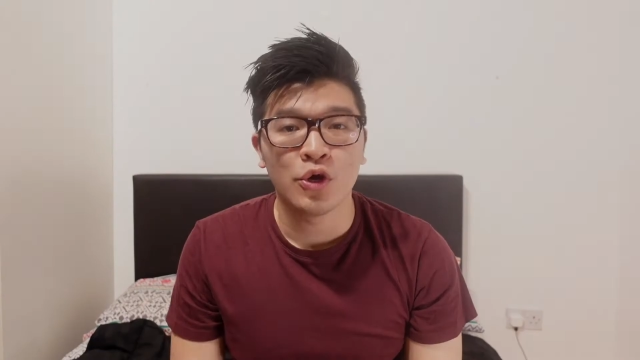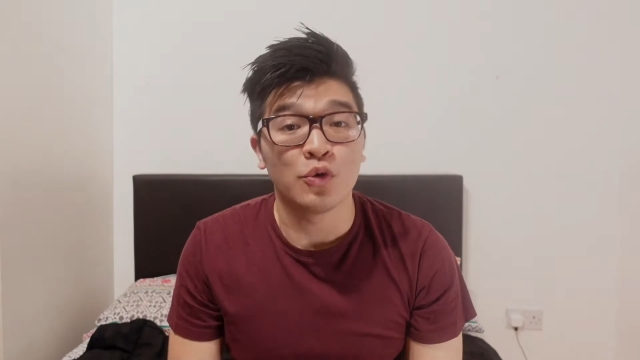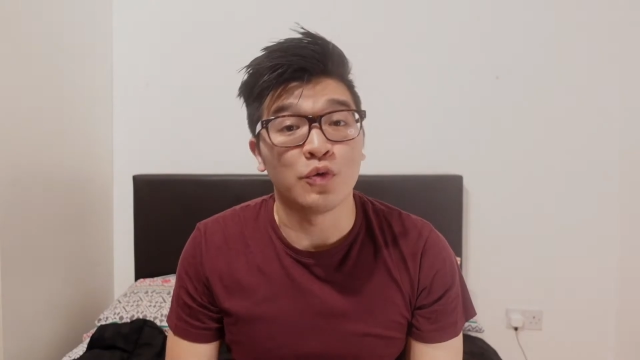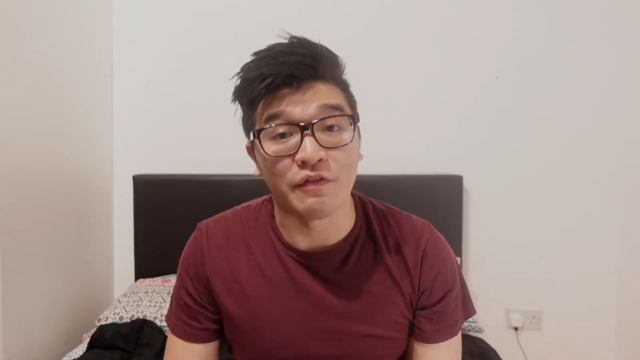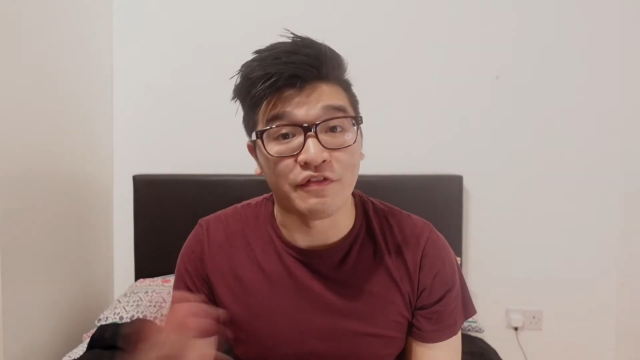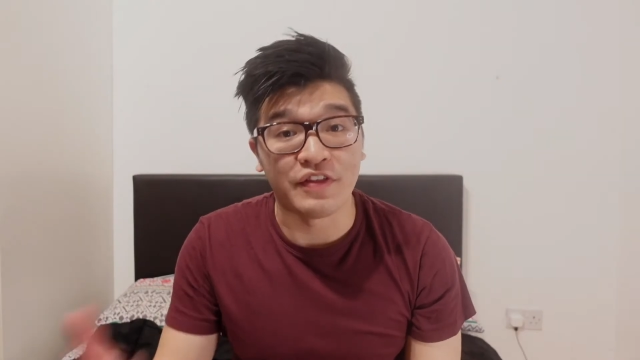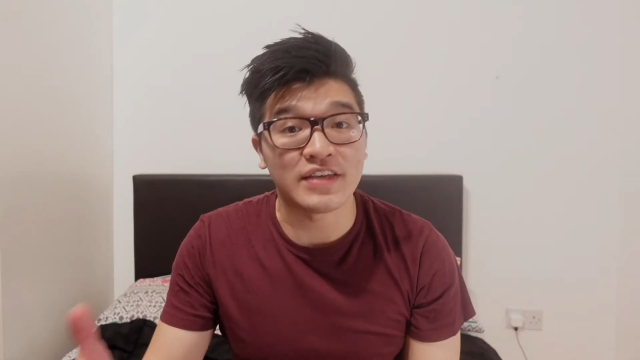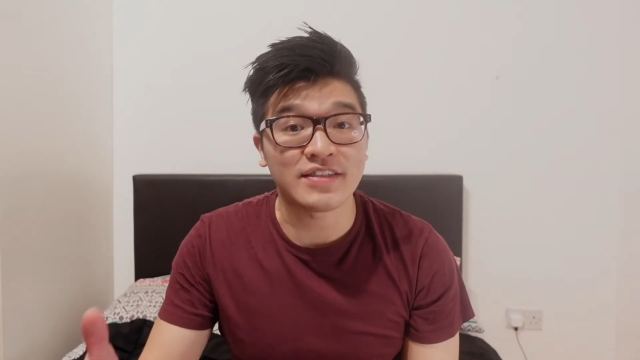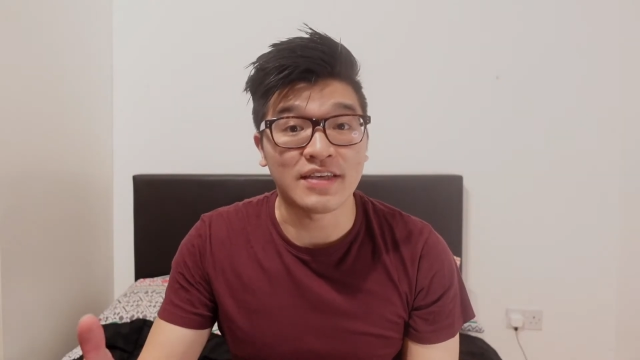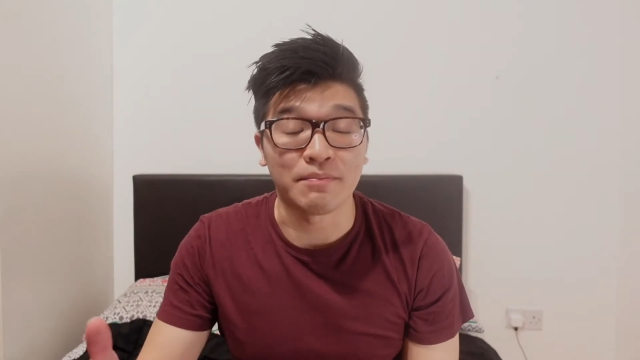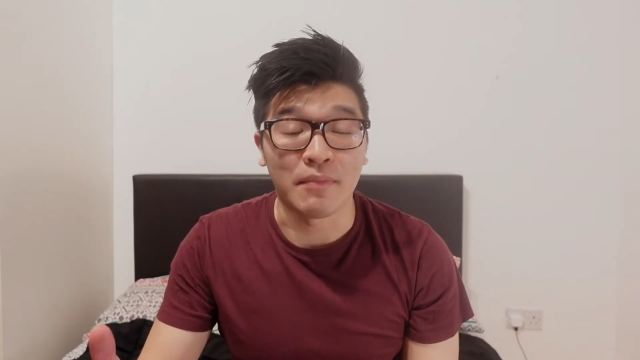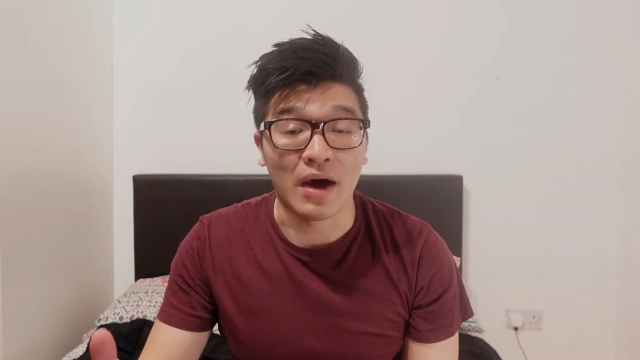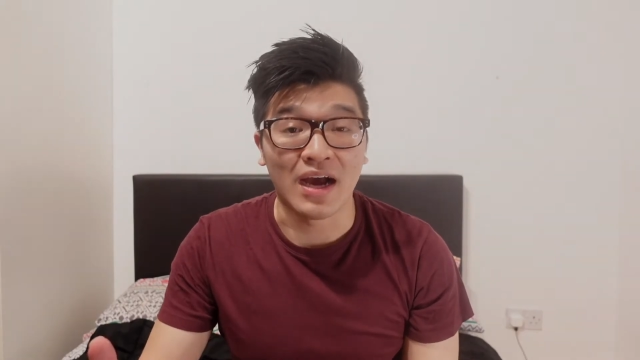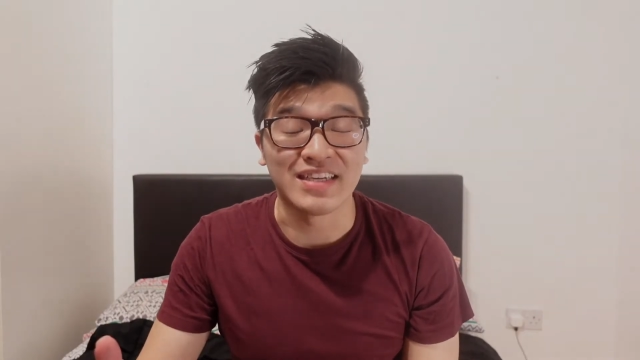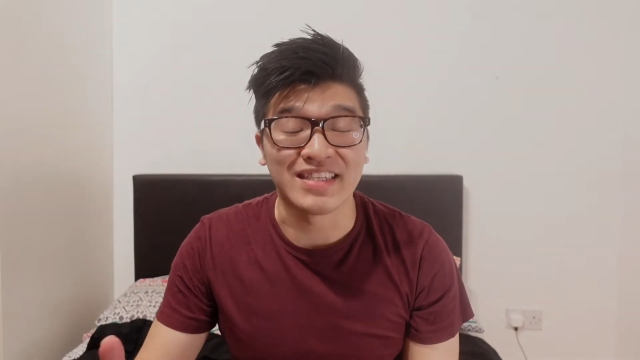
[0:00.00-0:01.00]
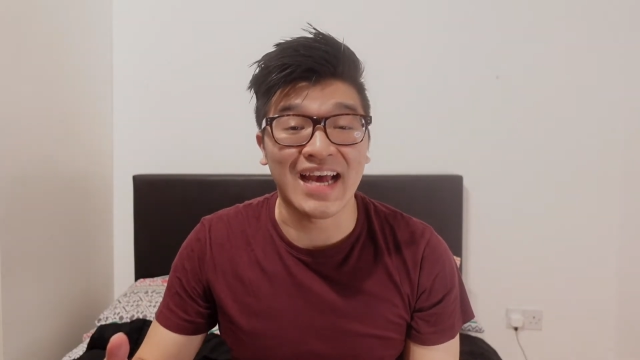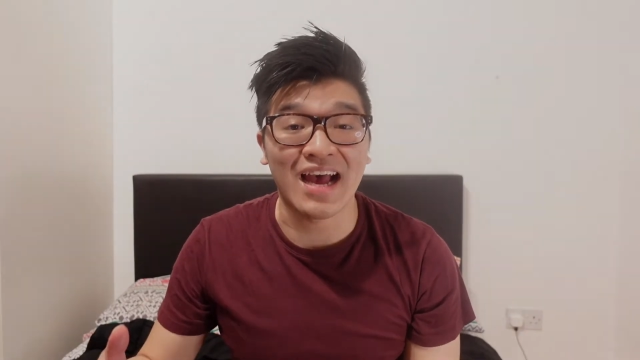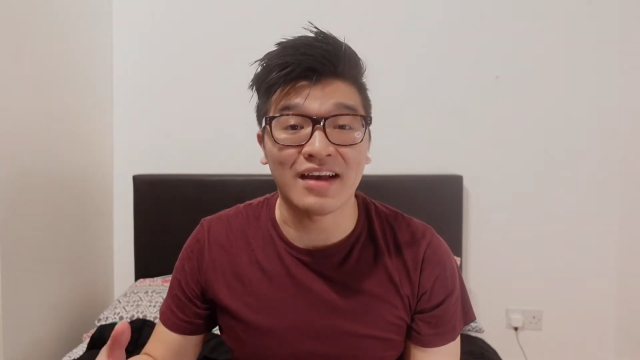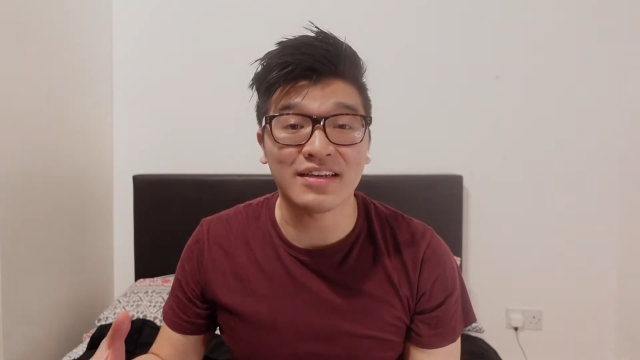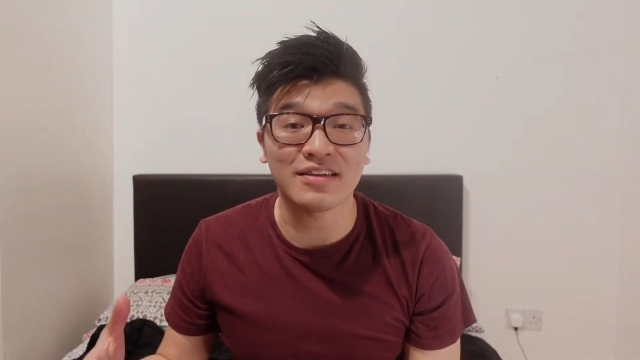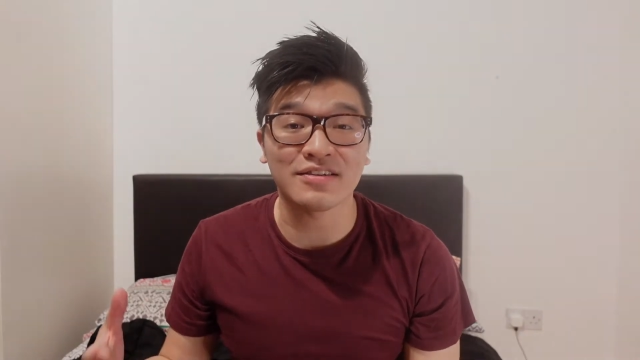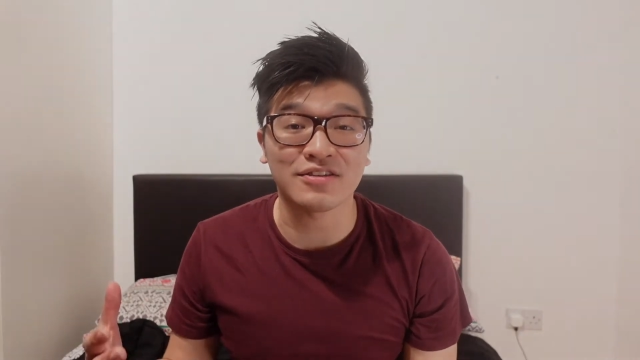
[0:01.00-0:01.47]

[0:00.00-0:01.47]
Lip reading: With this in mind, adding a